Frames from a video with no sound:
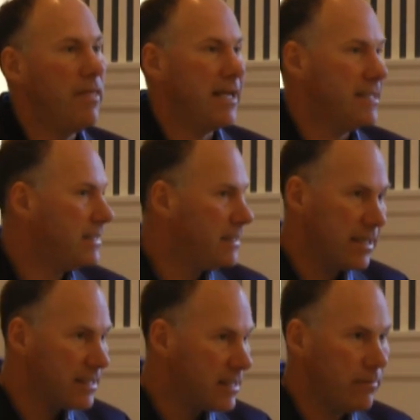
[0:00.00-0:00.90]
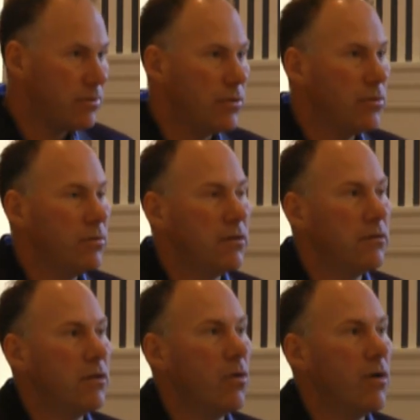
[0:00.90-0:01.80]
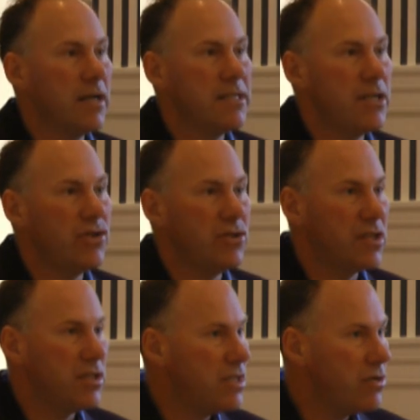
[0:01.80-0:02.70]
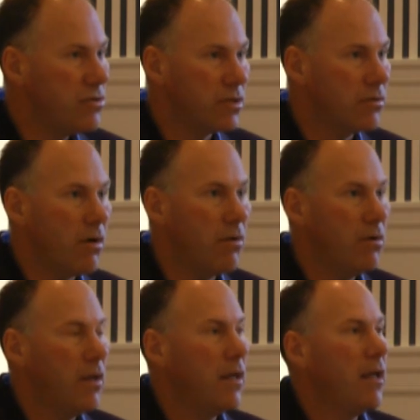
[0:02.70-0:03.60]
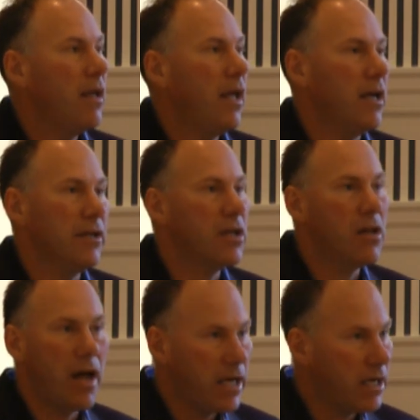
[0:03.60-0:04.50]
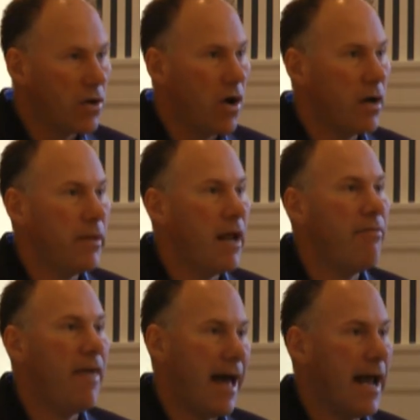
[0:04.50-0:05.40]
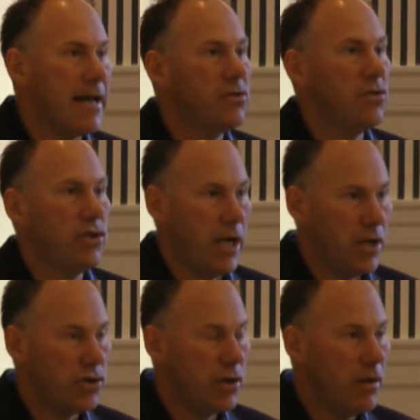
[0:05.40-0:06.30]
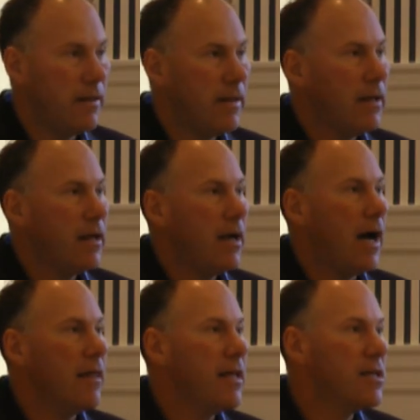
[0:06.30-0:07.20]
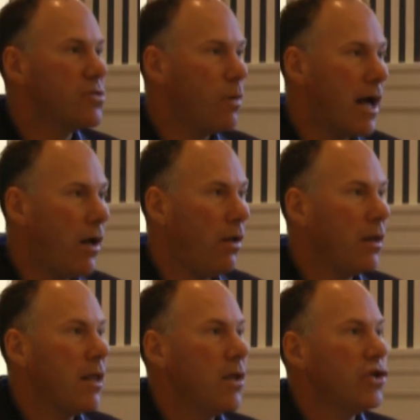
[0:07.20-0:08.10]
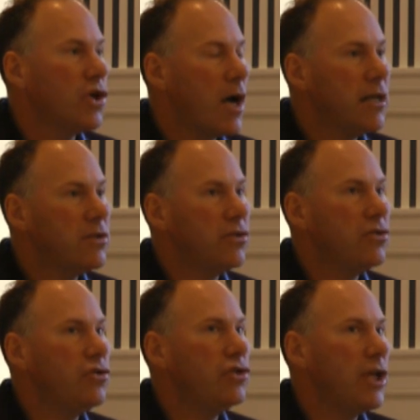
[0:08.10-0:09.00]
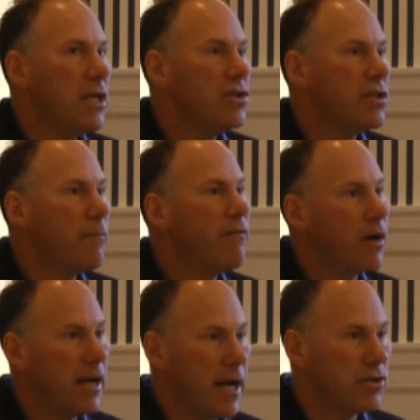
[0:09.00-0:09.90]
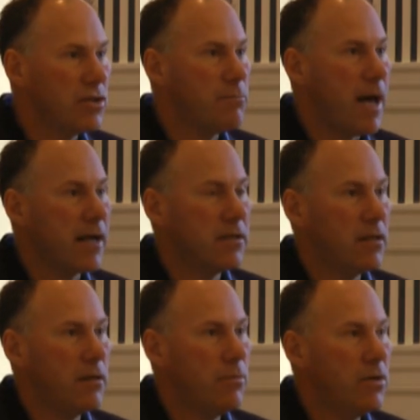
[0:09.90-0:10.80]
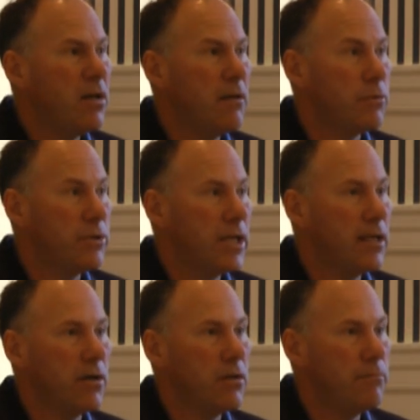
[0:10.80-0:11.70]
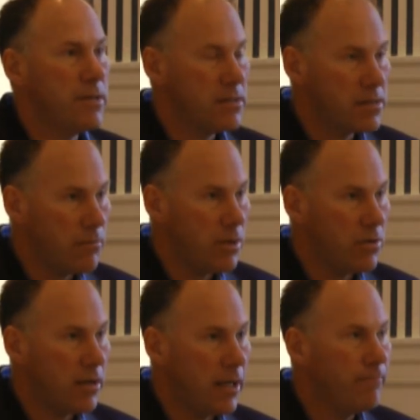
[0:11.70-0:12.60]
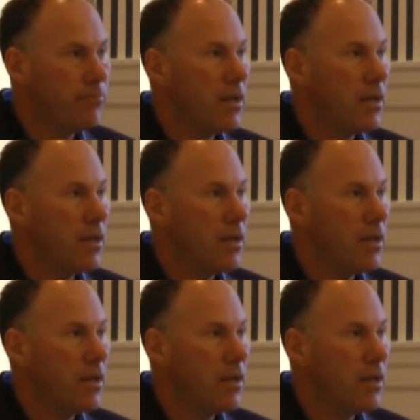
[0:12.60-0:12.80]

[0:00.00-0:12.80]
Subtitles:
They didn't seem to. The organizations continue to grow in a declining economy, and that has to change. I think as well, trying to change some of our connections back to the community, in particular the business community